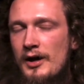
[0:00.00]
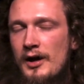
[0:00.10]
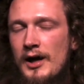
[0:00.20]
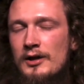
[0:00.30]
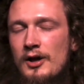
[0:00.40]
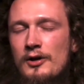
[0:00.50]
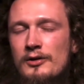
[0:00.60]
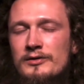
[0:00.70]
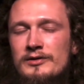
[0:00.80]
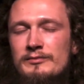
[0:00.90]
I
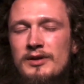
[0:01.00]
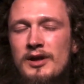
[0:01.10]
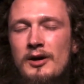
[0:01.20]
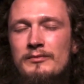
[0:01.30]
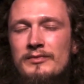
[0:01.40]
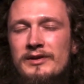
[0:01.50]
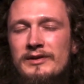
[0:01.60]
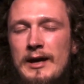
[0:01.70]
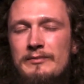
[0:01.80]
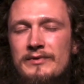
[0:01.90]
long to plumb the
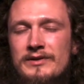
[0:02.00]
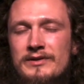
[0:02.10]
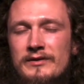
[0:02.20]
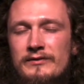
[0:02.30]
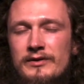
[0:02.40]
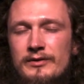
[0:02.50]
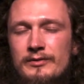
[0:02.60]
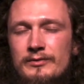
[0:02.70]
depths of you,